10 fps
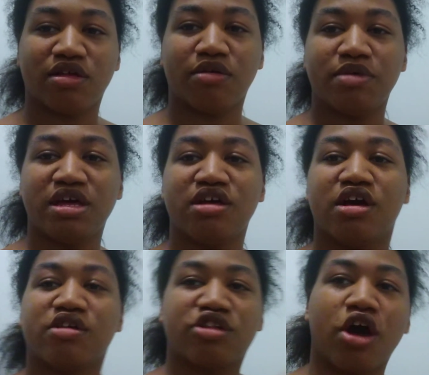to be
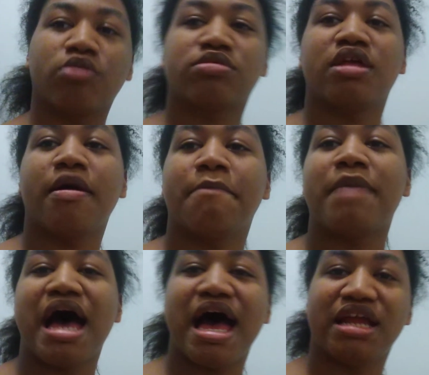sculpted
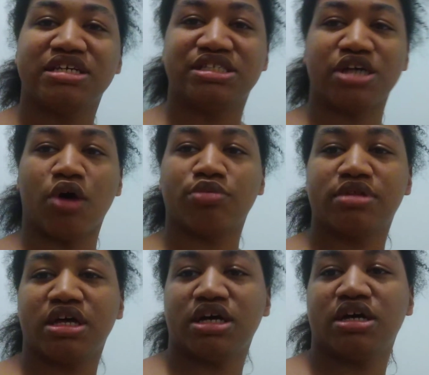by the
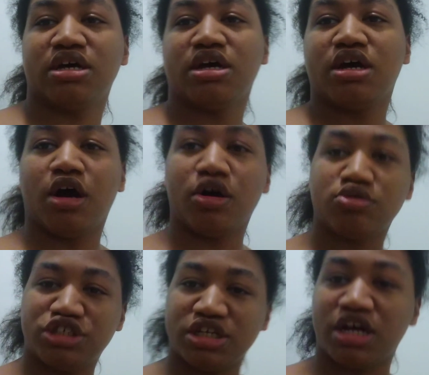sculptor.
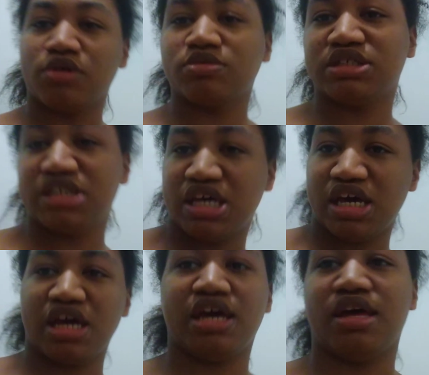Oh, she don't
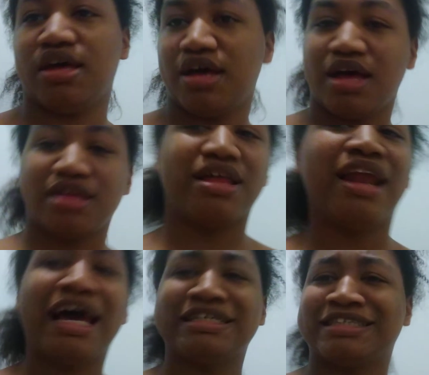see the
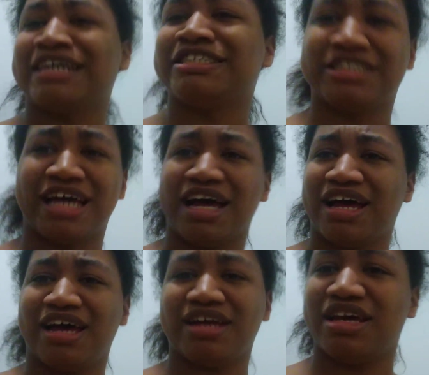light that's
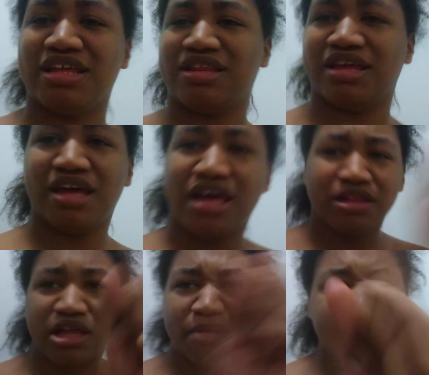shining
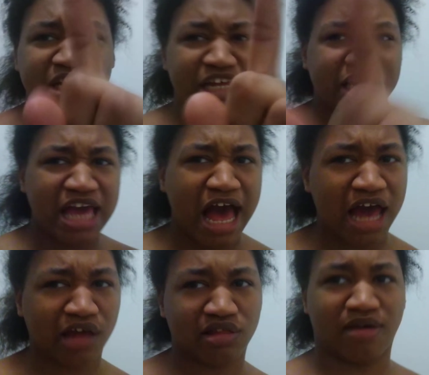deeper than the
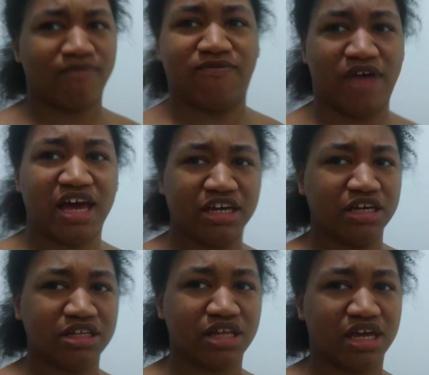eyes can
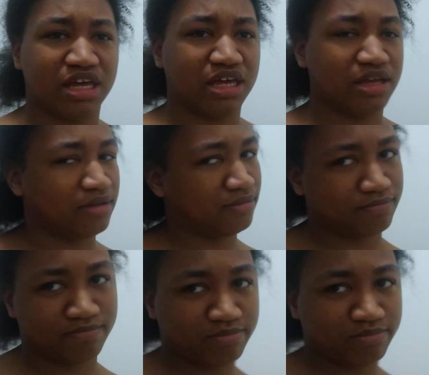find it.